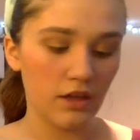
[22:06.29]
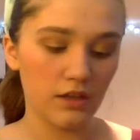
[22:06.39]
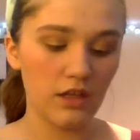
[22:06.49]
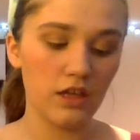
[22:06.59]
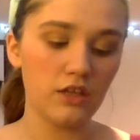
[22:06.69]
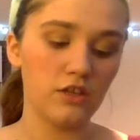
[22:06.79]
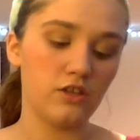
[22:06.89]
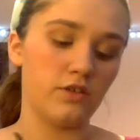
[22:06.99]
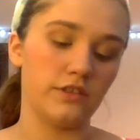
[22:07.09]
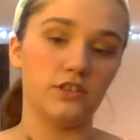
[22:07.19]
And then you're
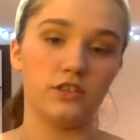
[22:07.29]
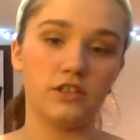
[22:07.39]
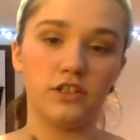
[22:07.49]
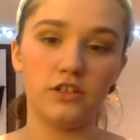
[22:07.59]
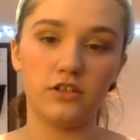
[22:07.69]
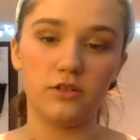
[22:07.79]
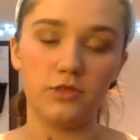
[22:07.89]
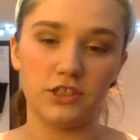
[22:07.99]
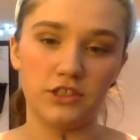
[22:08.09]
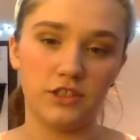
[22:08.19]
going to just clean your little
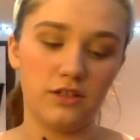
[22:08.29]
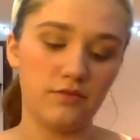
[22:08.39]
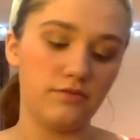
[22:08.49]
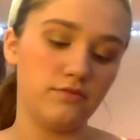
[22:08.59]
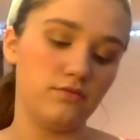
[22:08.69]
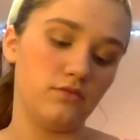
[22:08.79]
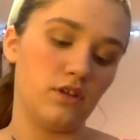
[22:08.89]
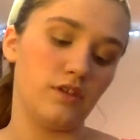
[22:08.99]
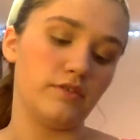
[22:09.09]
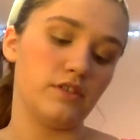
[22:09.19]
brush off.
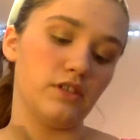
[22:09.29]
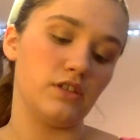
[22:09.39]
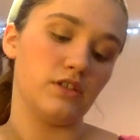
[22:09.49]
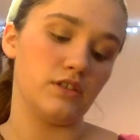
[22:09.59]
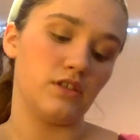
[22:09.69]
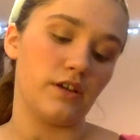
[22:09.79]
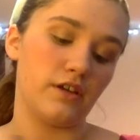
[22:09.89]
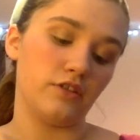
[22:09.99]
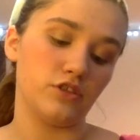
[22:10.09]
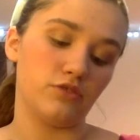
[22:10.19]
Obviously, this is not how
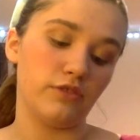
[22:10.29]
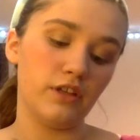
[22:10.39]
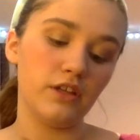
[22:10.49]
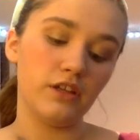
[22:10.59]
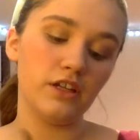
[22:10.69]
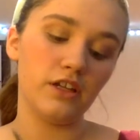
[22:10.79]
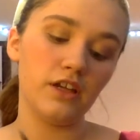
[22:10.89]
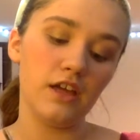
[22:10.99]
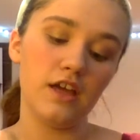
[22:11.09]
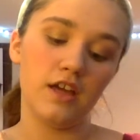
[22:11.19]
you should really clean it.
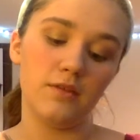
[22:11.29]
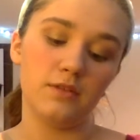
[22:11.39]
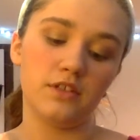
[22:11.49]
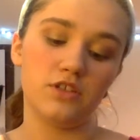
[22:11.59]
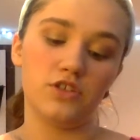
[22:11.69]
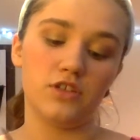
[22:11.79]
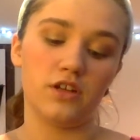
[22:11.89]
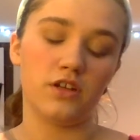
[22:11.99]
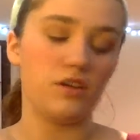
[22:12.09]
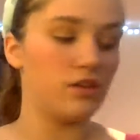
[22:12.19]
This is just
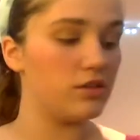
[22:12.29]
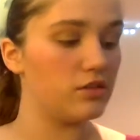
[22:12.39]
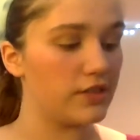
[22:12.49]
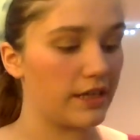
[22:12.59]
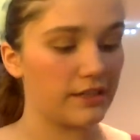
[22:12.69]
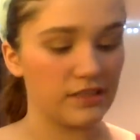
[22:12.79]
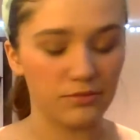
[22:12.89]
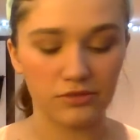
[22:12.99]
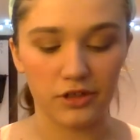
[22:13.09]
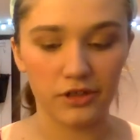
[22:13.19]
like a little tiny
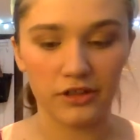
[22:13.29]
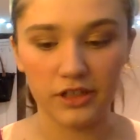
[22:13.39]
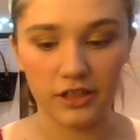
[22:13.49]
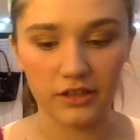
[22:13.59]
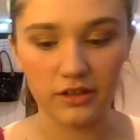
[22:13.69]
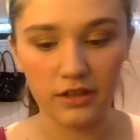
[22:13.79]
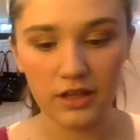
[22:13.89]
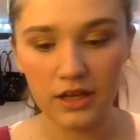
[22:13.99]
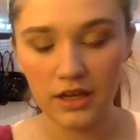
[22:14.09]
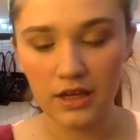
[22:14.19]
temporary cleaning.
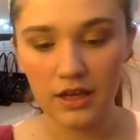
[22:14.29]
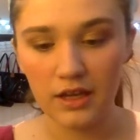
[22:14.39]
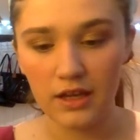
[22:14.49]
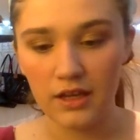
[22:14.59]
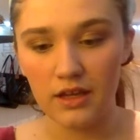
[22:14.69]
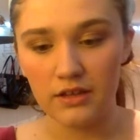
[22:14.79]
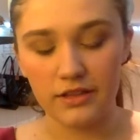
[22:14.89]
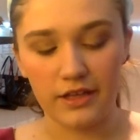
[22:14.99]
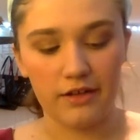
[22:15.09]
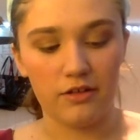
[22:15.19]

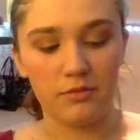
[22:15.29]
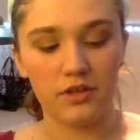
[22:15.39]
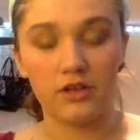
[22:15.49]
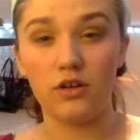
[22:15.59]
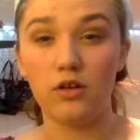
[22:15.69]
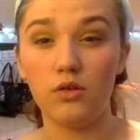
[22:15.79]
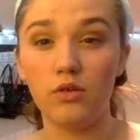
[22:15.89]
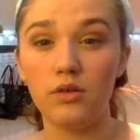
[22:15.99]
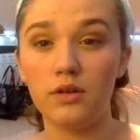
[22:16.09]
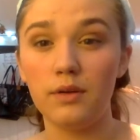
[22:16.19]
Now I'm going to
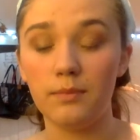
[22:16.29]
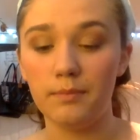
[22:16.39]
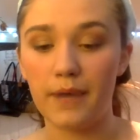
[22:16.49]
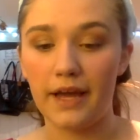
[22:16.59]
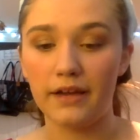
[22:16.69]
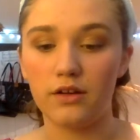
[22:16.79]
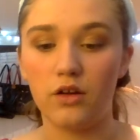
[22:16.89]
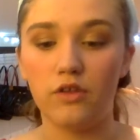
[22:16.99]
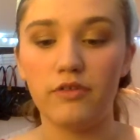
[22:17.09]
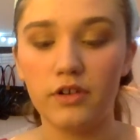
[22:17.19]
go back
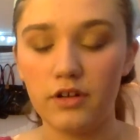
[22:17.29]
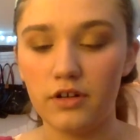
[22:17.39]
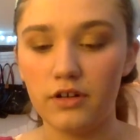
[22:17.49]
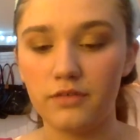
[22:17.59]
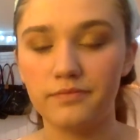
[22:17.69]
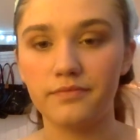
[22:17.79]
over